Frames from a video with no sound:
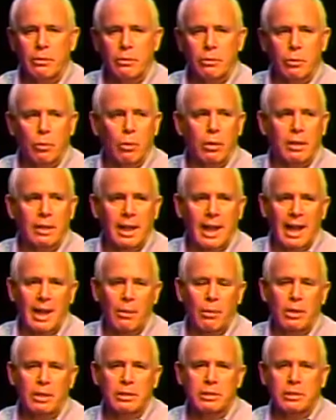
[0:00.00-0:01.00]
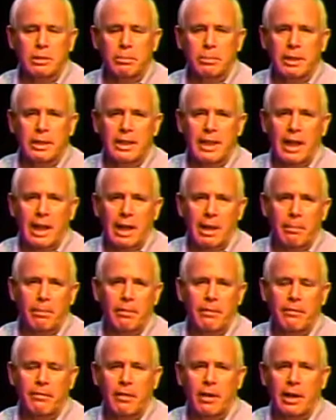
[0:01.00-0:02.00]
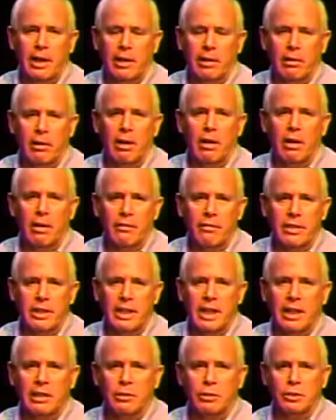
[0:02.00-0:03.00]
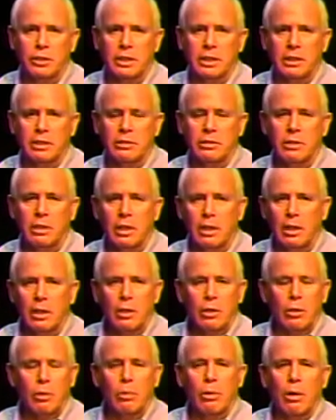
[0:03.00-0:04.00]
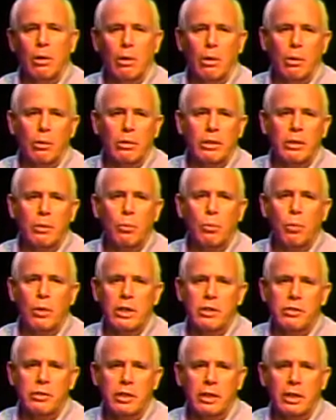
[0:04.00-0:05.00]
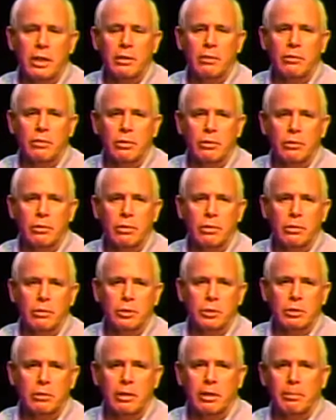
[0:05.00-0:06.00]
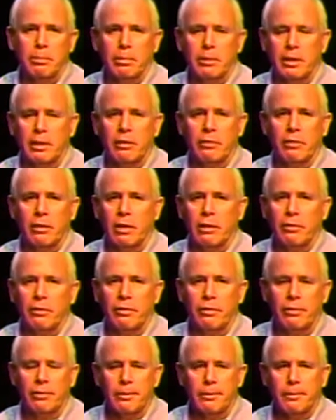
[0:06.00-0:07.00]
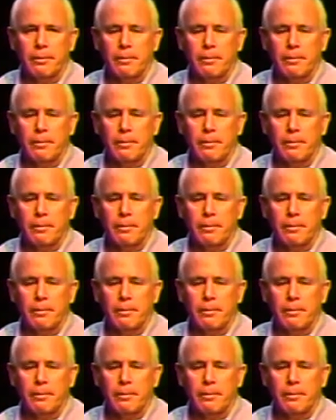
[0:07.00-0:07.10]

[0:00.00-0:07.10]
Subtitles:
to allow us to be the amplifier of the energies who are only wishing to nurture and please us.